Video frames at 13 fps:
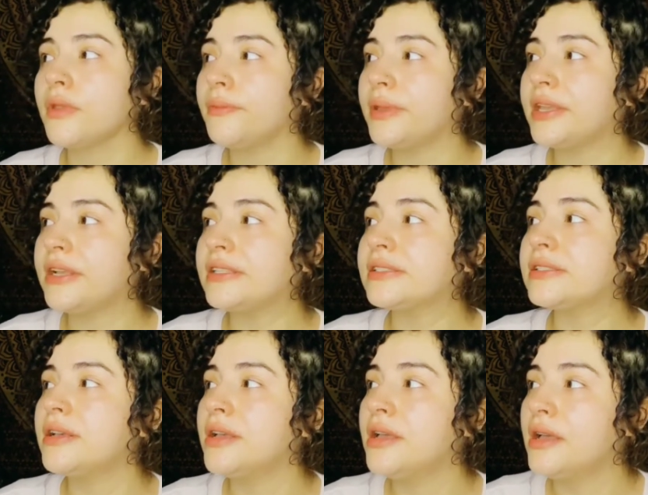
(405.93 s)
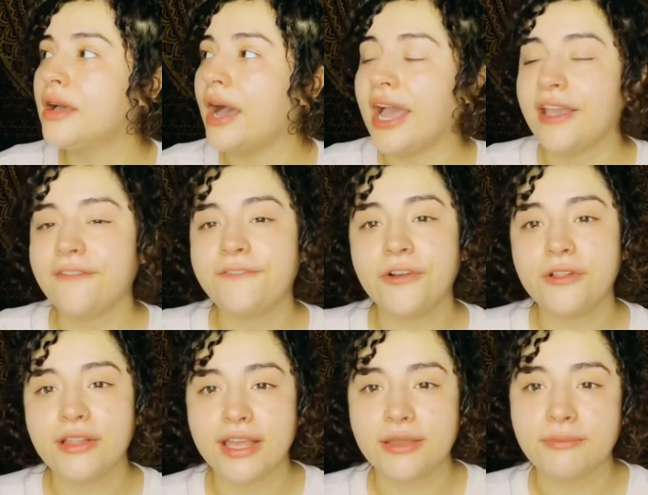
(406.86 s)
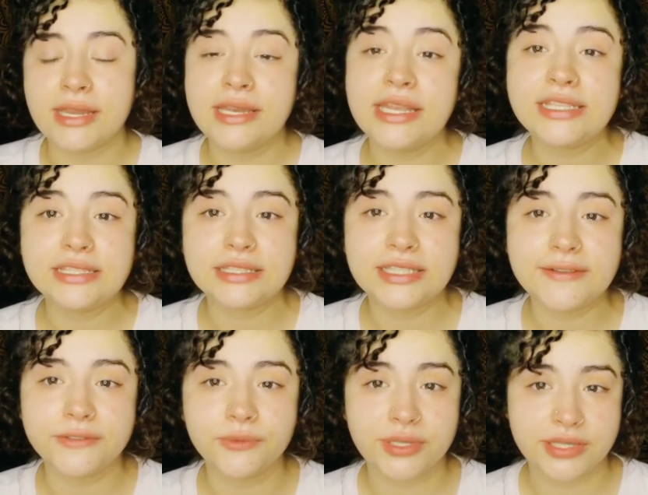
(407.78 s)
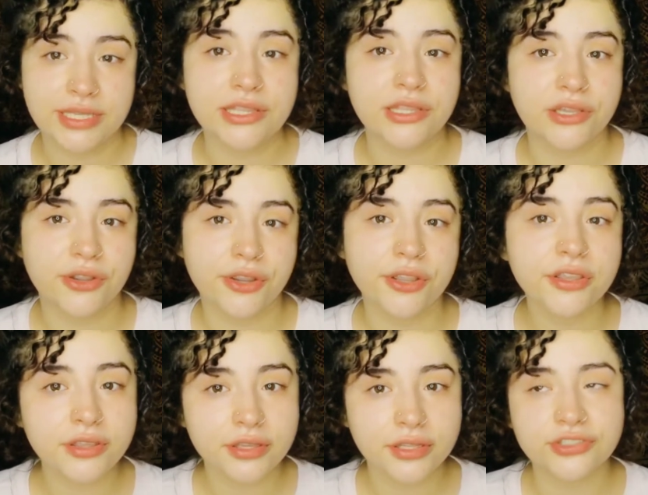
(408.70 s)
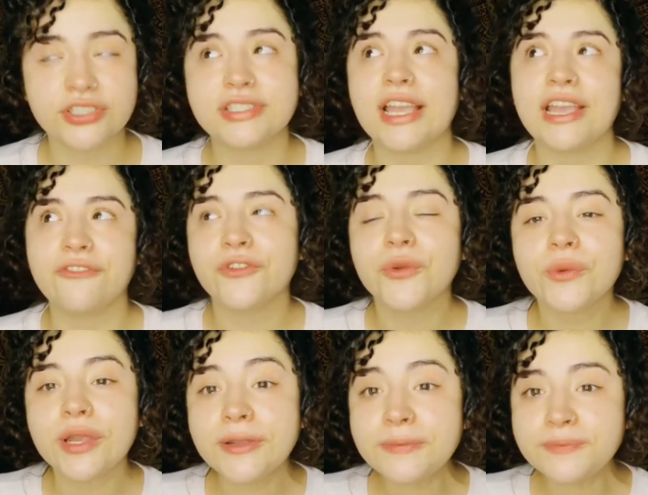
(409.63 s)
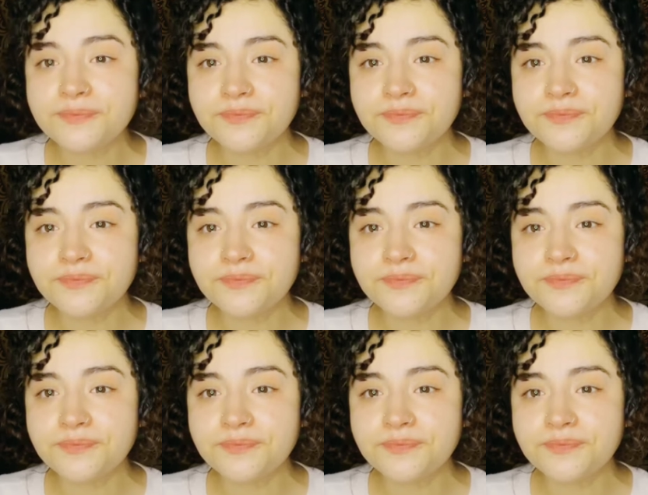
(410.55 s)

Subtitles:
because I feel like my niece lives within the earth and she's everywhere.